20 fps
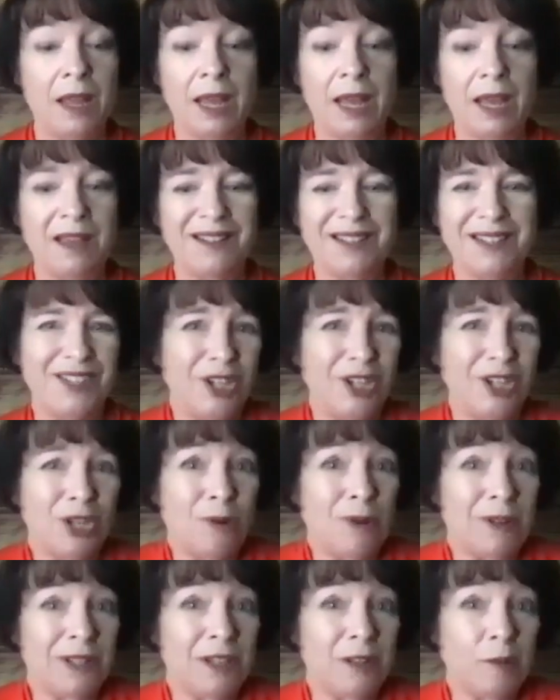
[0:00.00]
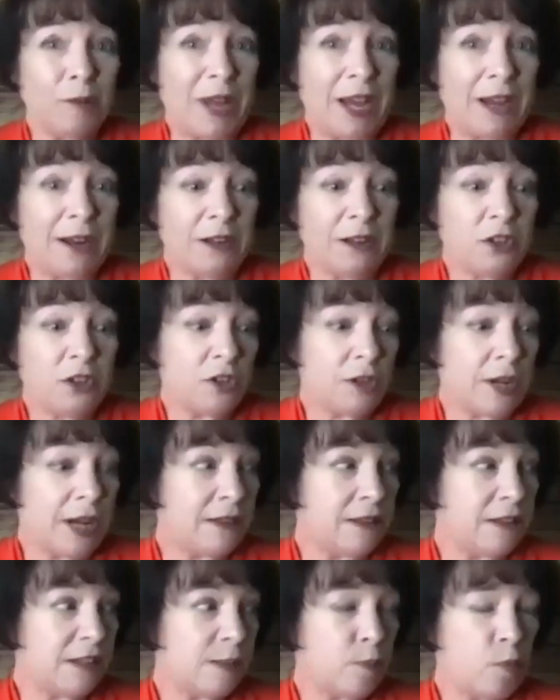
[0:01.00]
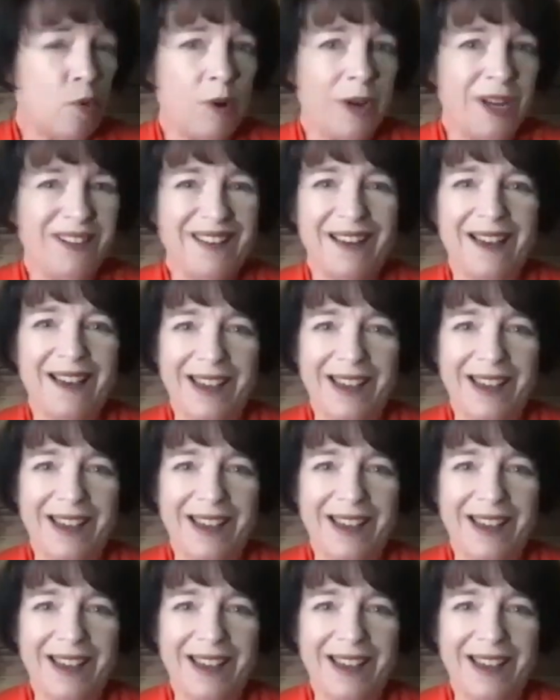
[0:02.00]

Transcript: And, you know, a little peckish at this point,